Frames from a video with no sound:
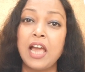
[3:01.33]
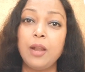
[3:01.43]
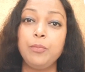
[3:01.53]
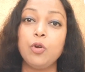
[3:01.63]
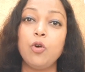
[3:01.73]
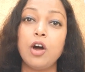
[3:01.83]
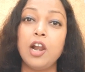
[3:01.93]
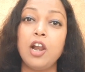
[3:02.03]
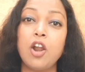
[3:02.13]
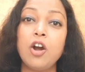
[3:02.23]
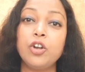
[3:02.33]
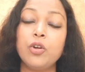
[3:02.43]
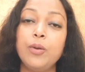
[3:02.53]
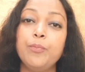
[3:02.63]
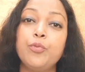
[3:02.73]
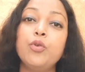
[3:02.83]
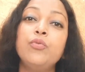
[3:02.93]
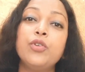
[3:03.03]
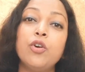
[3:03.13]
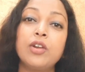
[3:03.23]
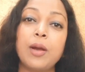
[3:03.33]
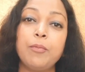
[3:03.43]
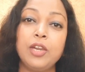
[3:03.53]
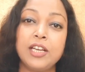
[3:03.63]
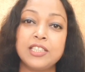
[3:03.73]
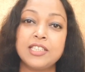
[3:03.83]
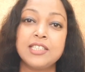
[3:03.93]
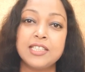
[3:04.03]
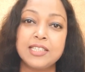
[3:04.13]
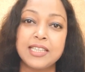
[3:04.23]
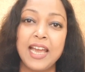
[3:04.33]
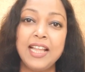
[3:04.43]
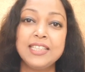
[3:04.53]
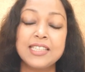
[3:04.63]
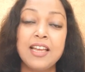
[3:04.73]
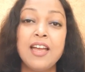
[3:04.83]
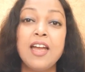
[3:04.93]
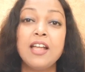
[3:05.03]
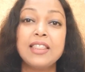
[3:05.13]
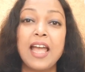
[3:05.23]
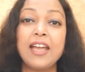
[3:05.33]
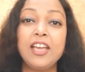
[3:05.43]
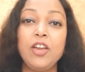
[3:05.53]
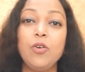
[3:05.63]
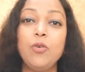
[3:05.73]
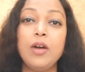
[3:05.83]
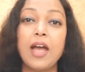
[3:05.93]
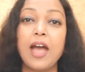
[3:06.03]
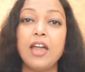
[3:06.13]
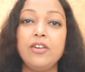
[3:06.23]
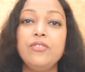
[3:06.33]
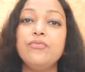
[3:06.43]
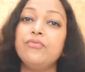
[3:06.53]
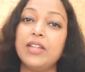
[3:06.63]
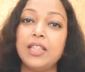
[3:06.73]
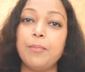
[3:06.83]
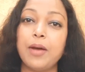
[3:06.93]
help you a lot to improve your communications skills. Thank you and Vande